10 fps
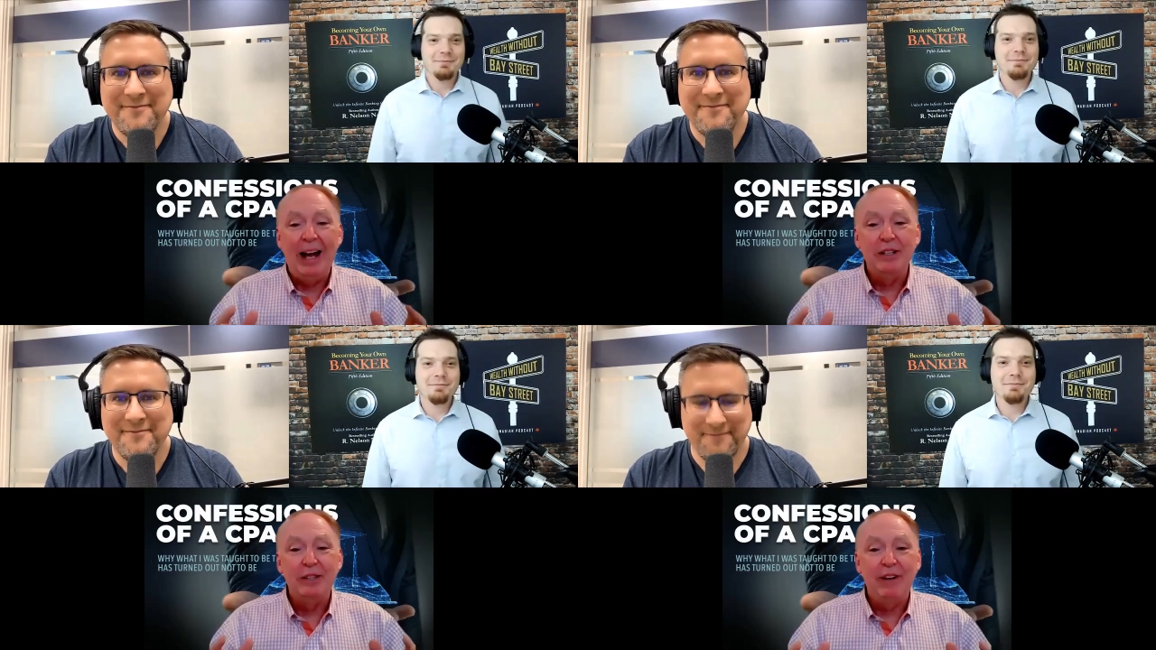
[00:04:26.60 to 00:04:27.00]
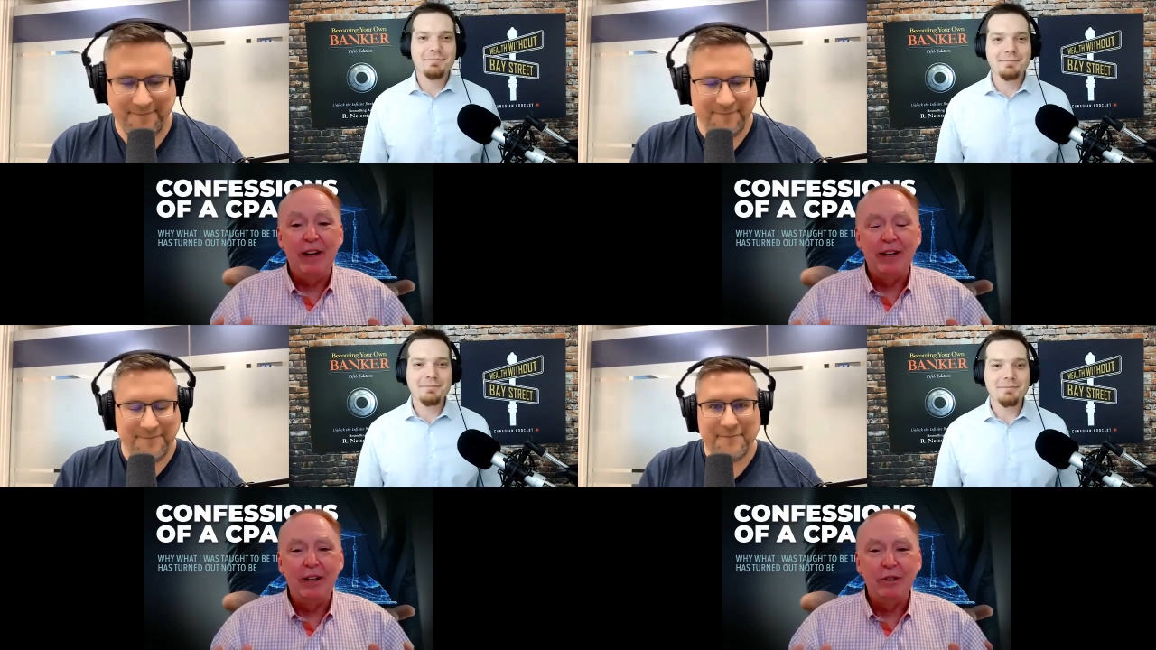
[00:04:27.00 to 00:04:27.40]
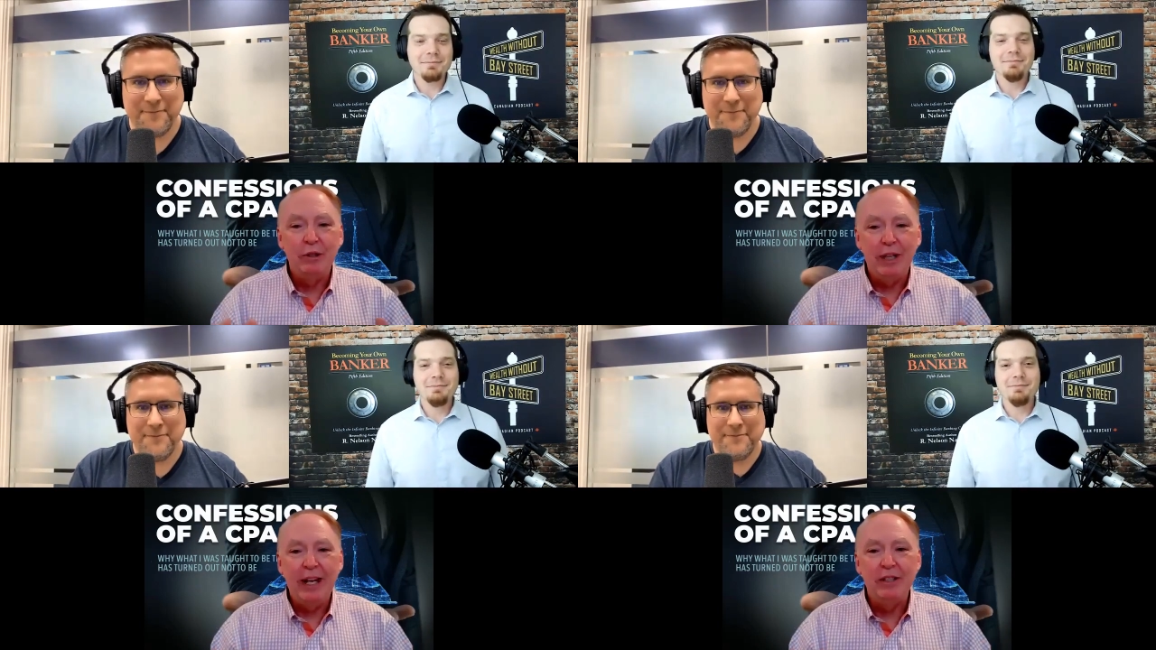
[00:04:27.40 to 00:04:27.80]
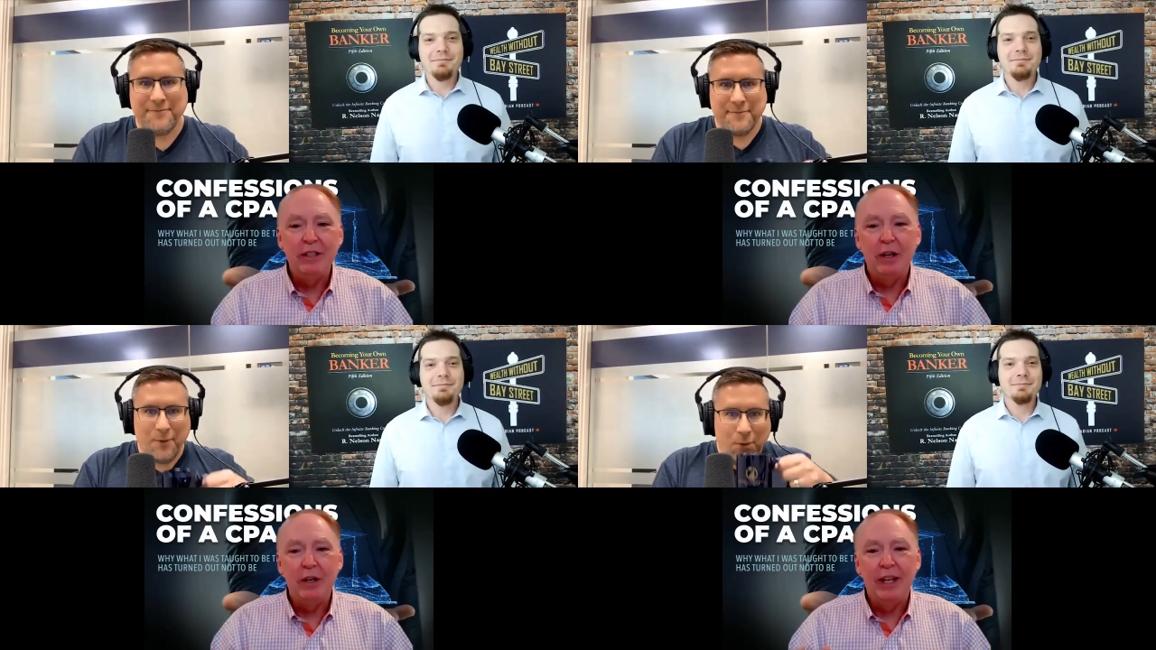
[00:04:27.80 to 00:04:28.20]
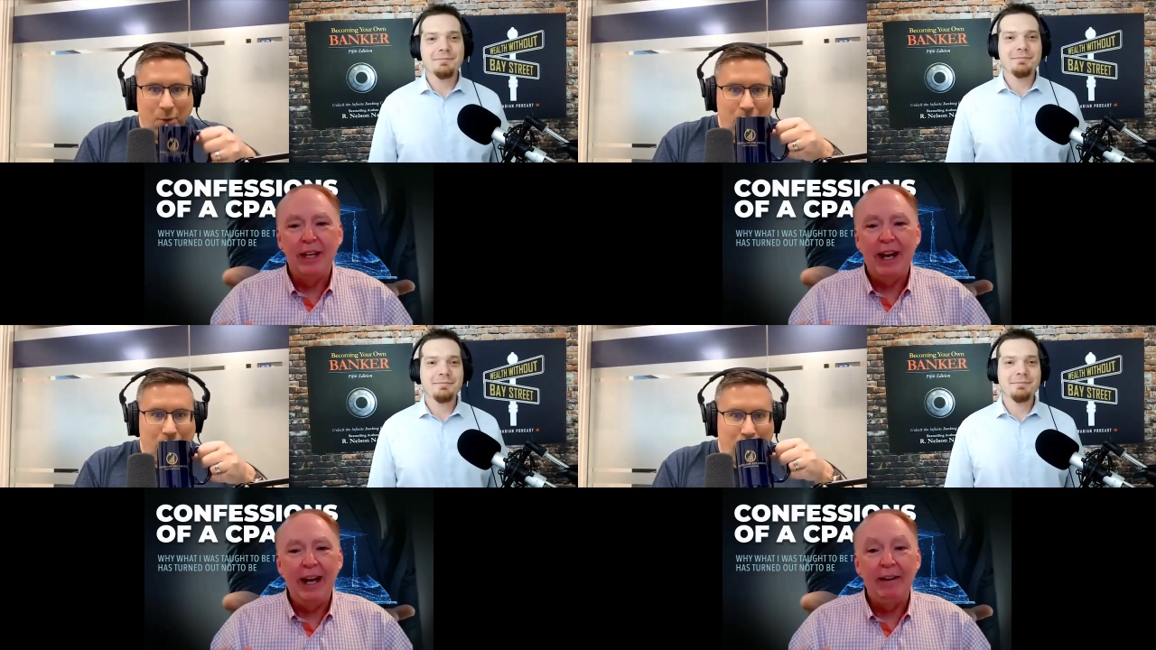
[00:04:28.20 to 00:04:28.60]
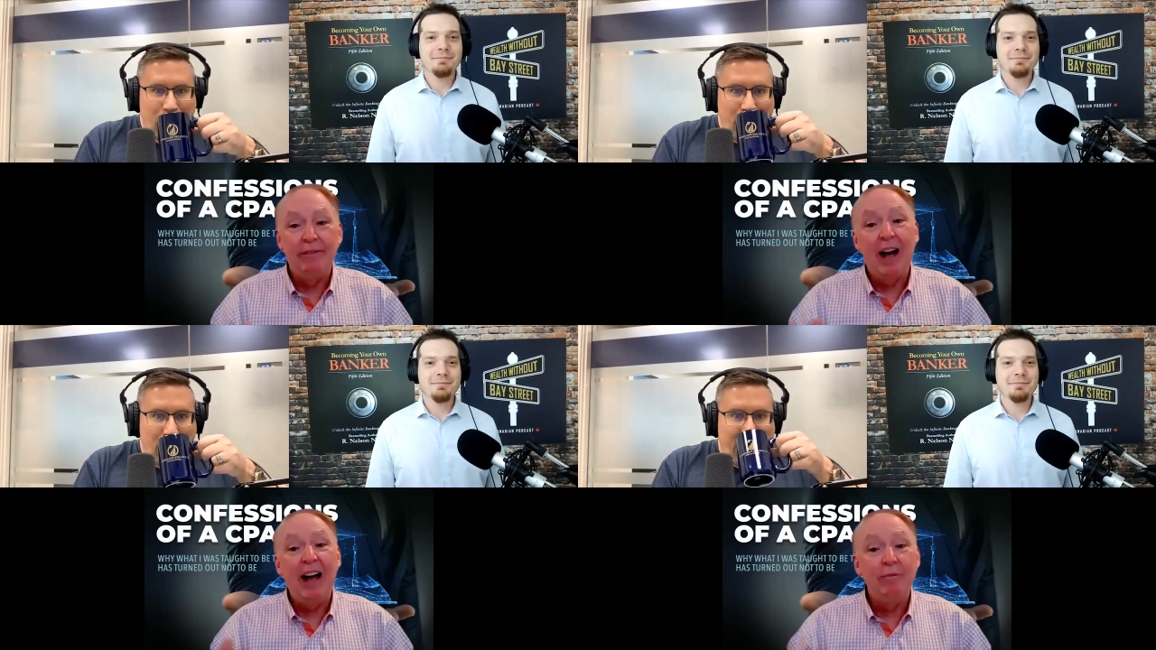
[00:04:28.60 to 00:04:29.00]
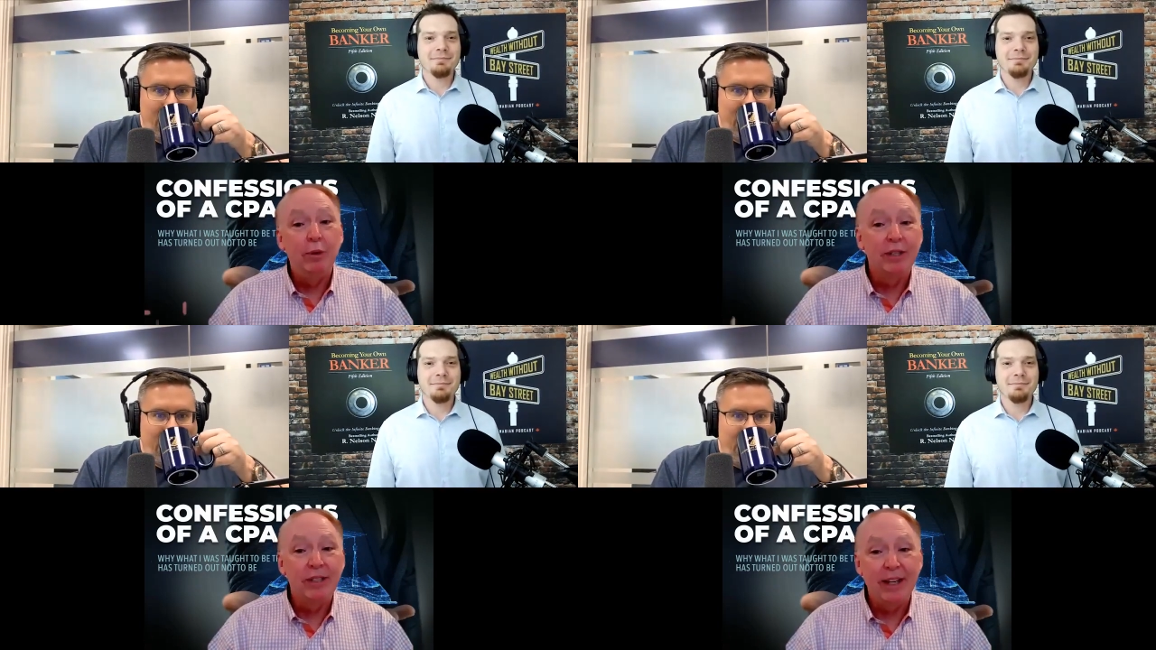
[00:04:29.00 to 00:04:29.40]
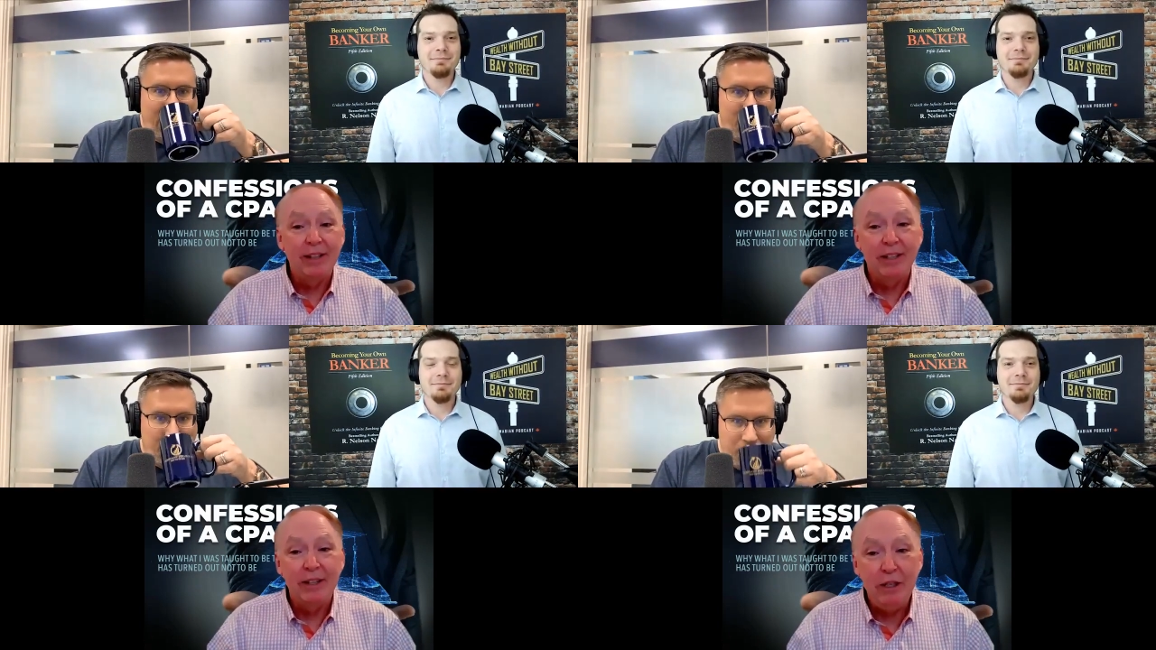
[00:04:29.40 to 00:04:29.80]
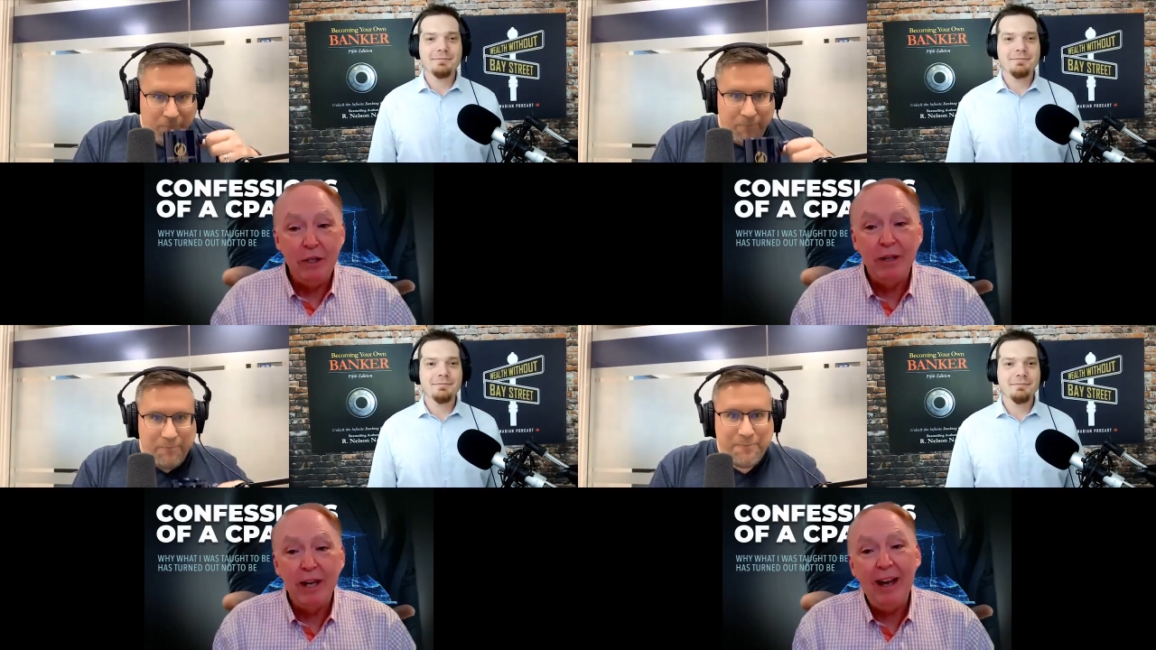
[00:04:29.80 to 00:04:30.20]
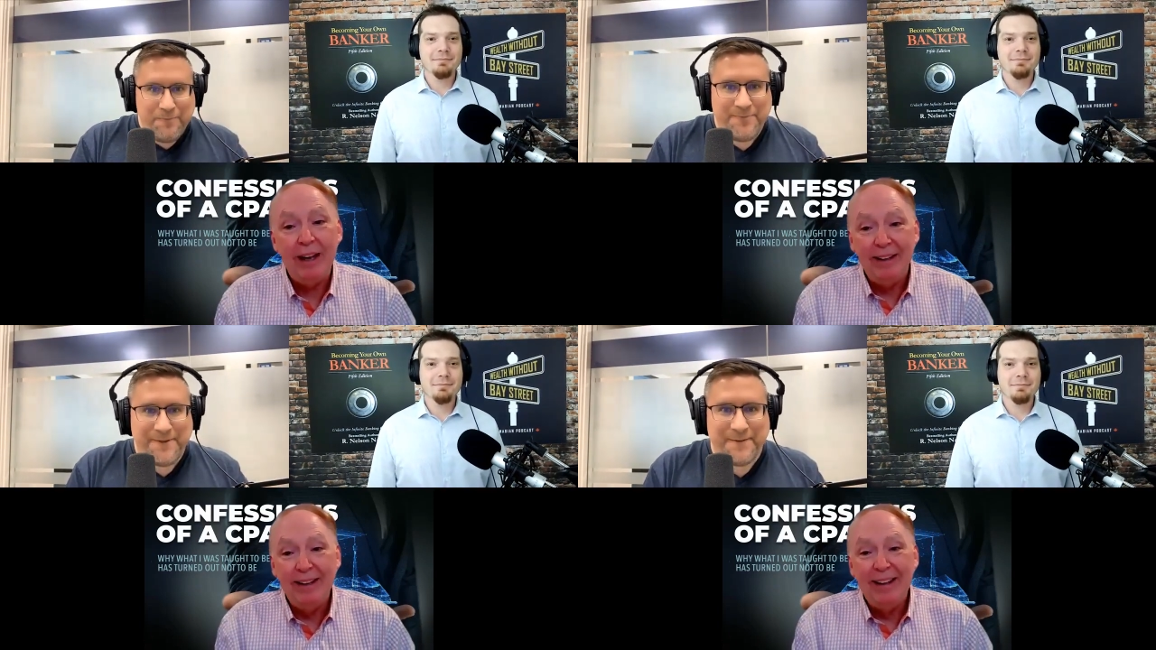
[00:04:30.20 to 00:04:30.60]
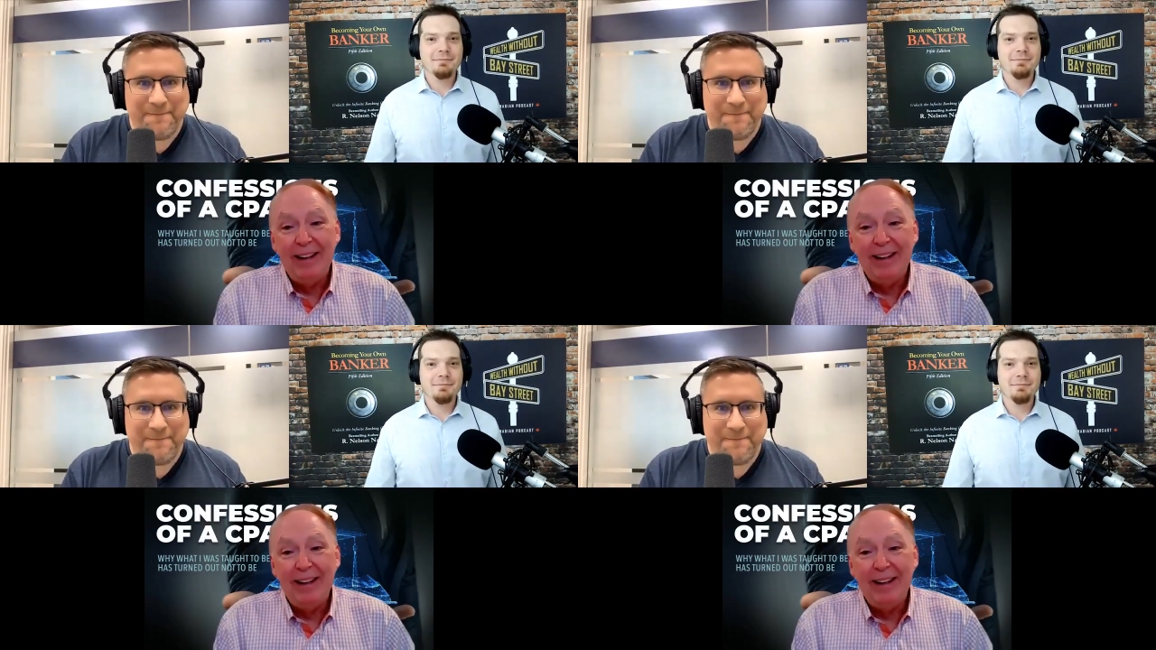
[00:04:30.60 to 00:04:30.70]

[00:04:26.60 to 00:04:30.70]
Speaker 1: I just found out two days ago that I had five book sales in the UK.